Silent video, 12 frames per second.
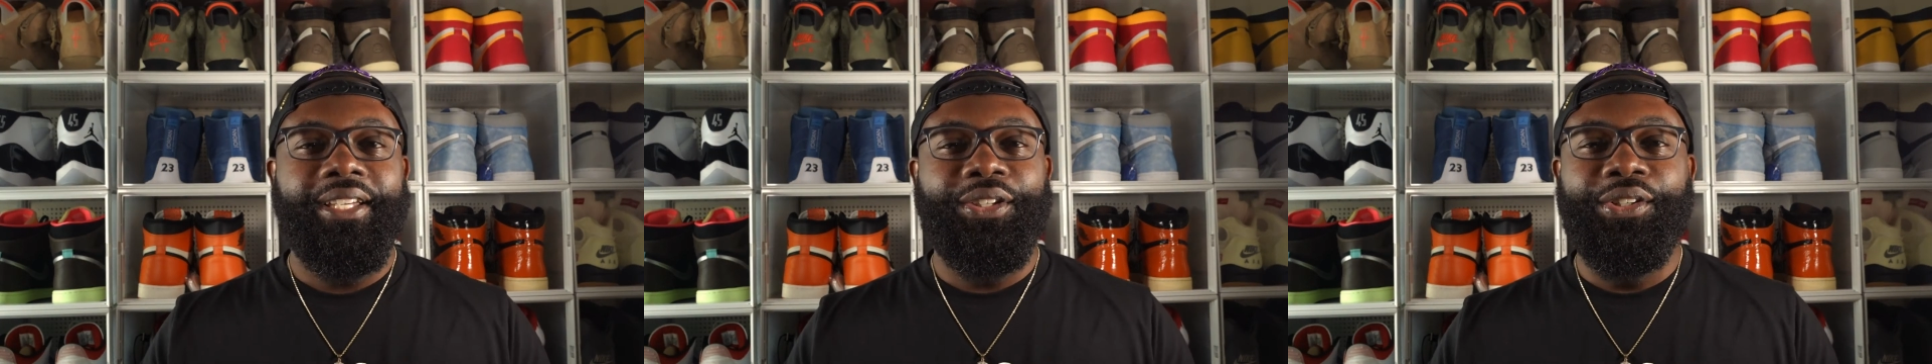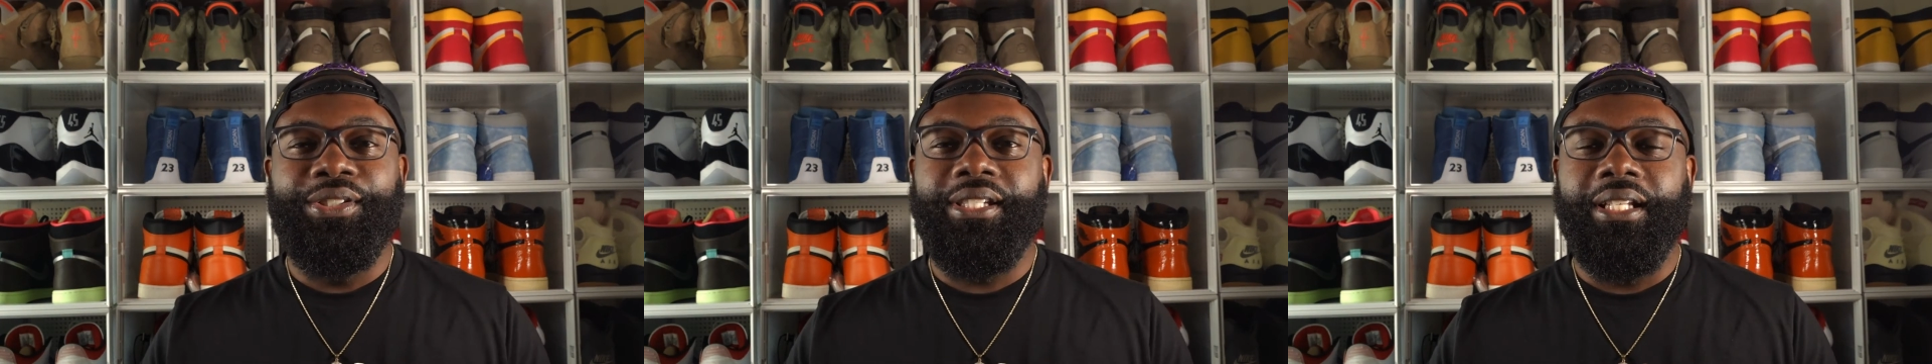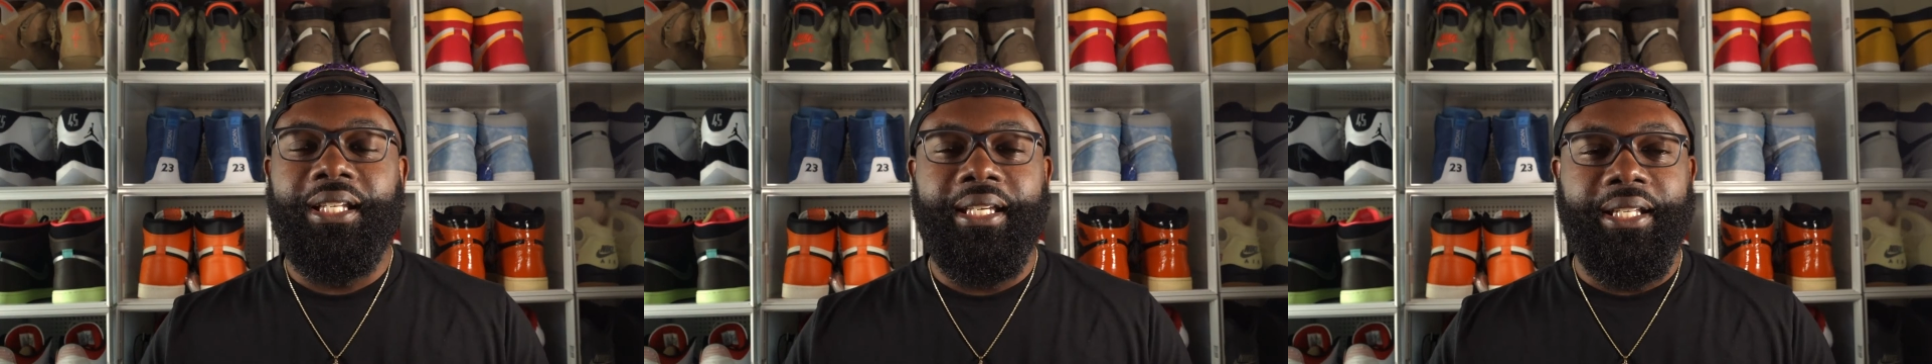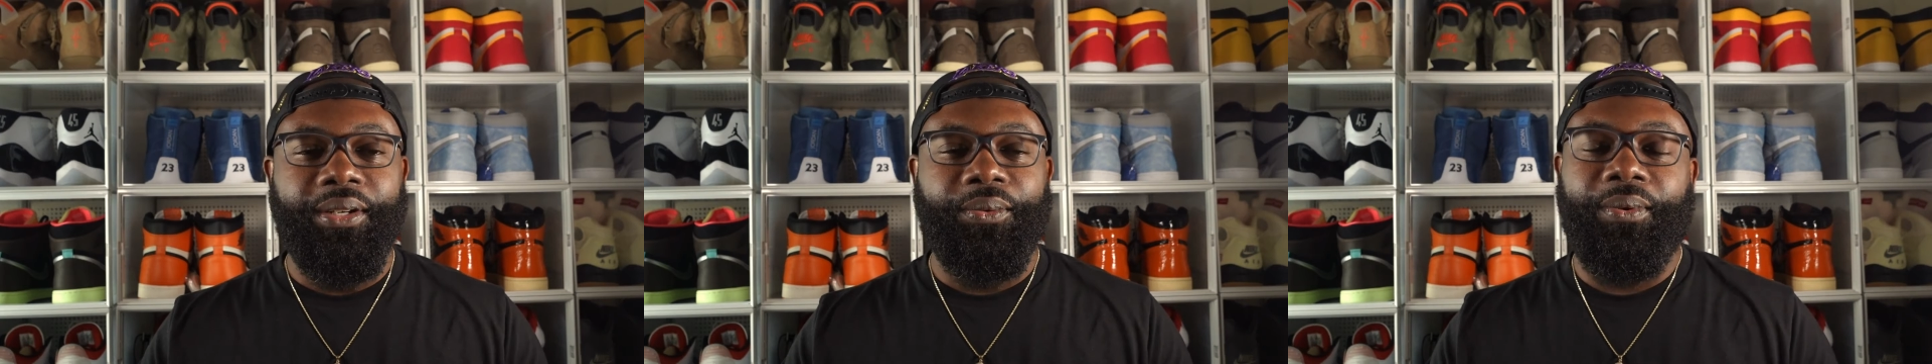
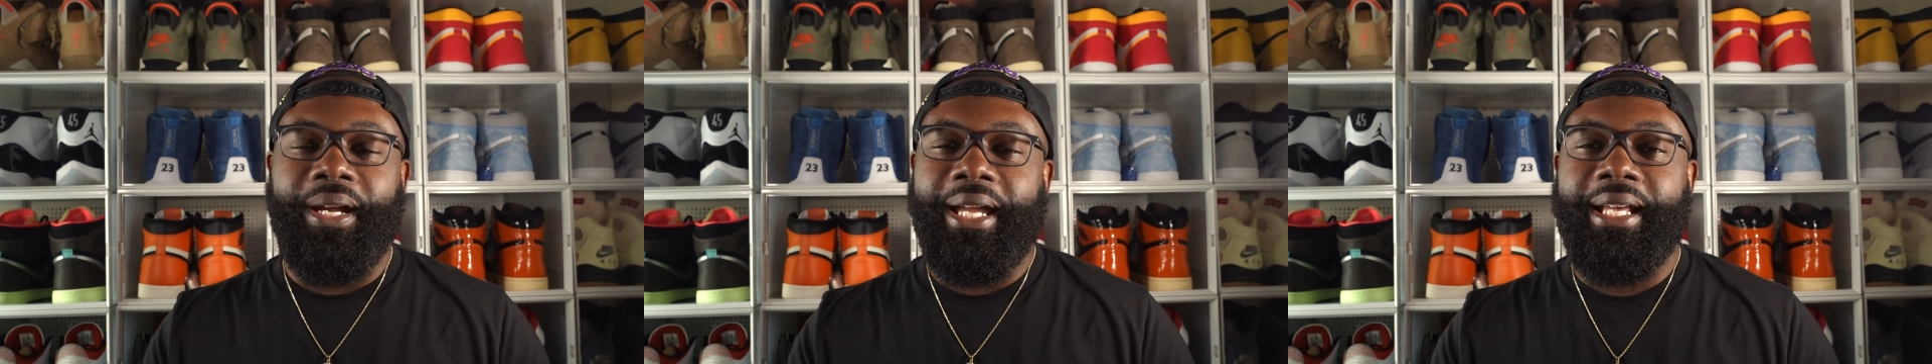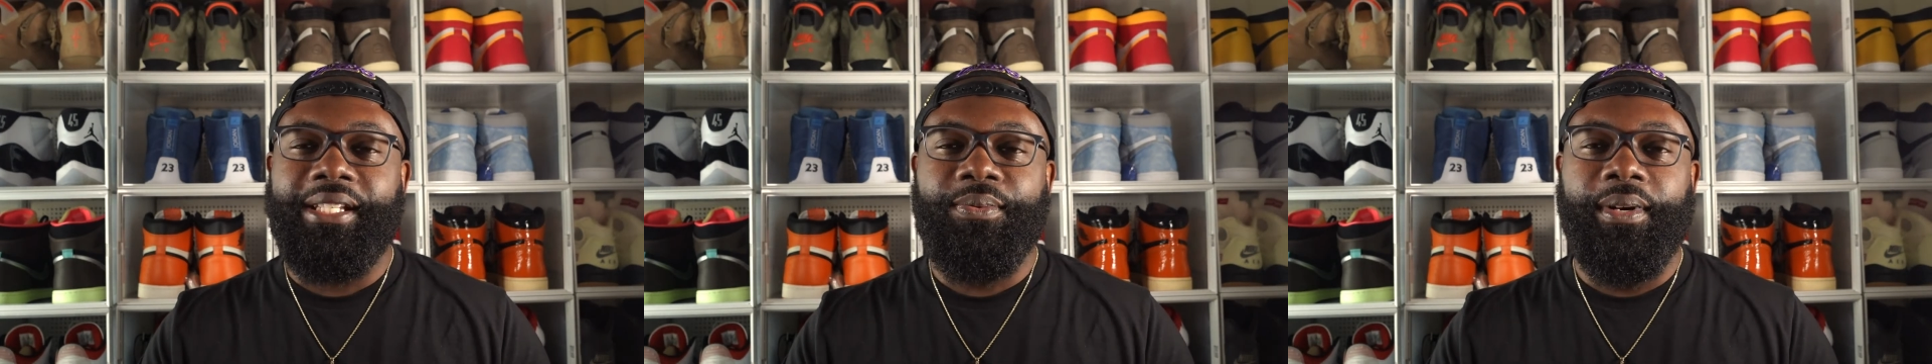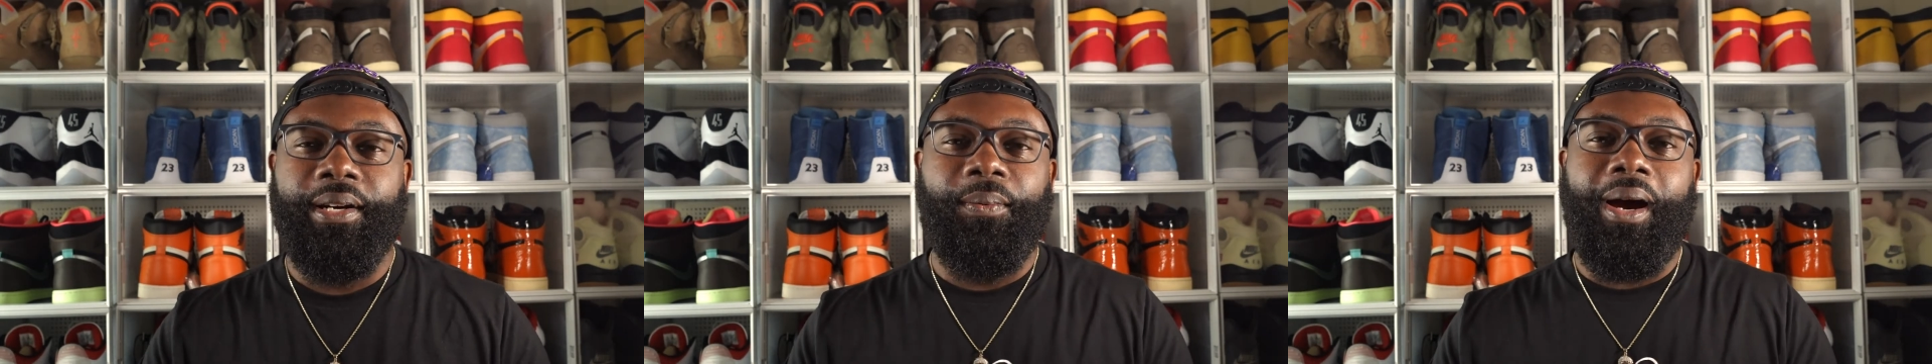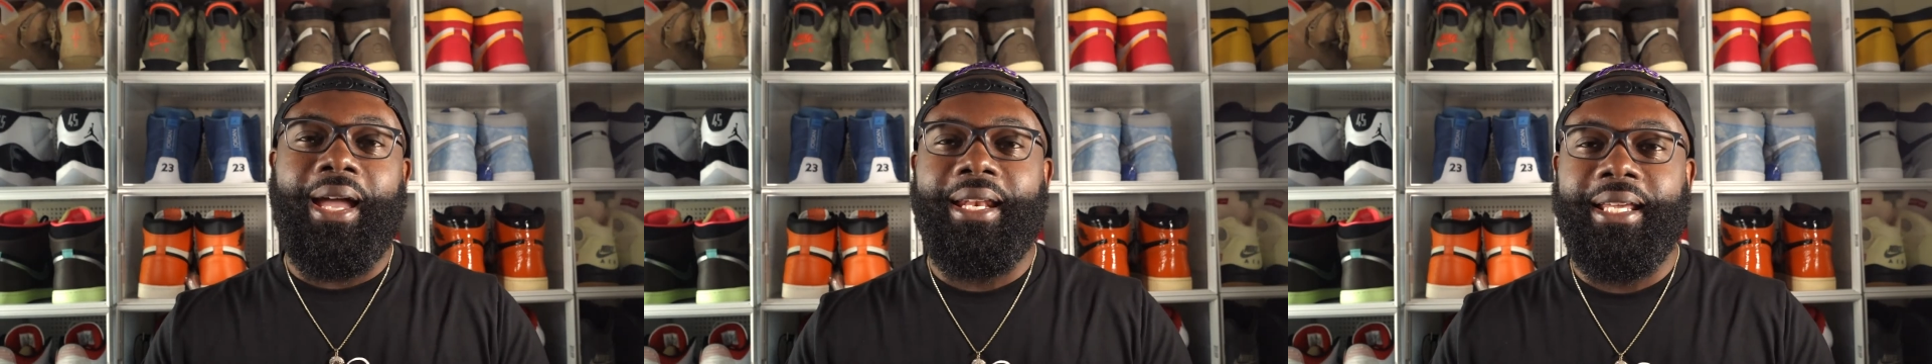Usually the red is where the
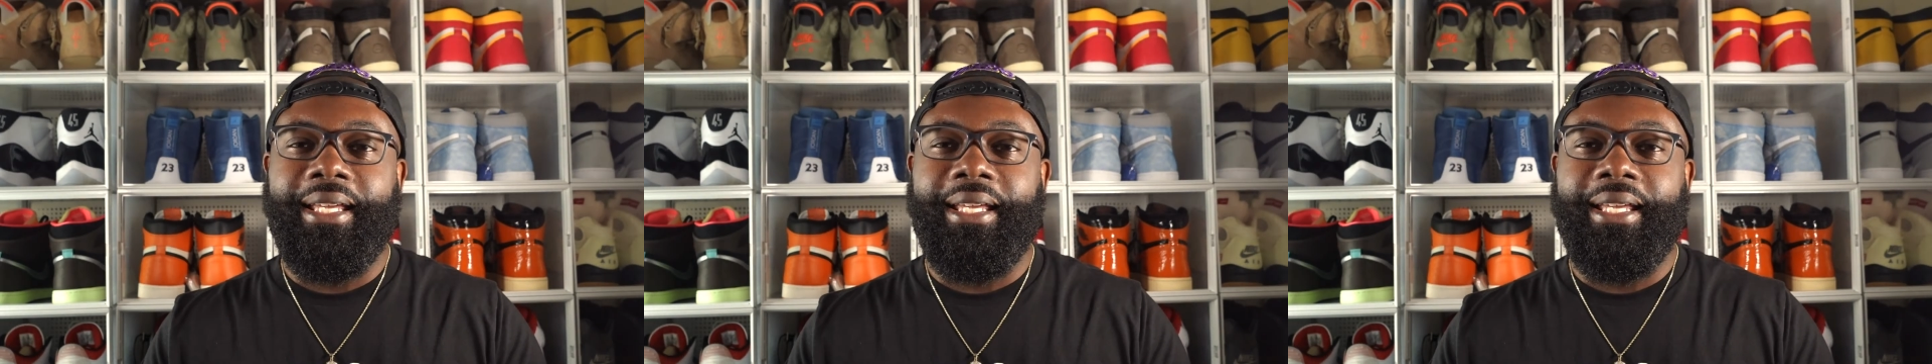white